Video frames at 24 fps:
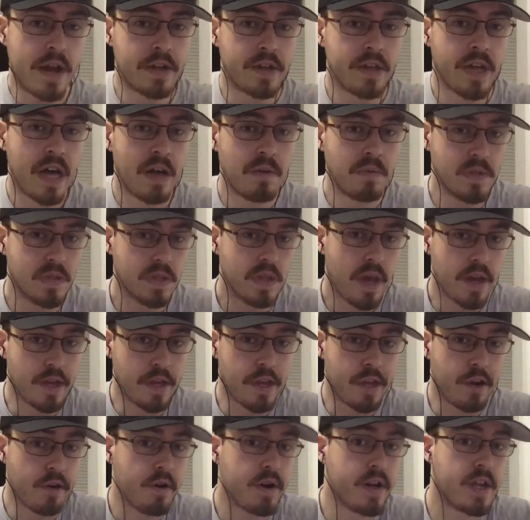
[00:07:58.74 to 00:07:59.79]
Khan was like,
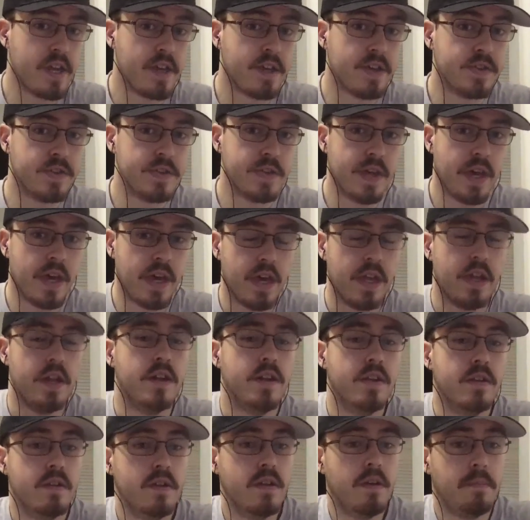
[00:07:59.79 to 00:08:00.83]
here it is.
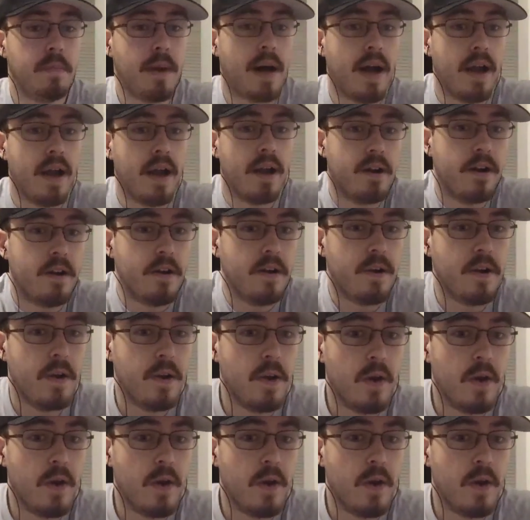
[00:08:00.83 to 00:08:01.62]
And Meyer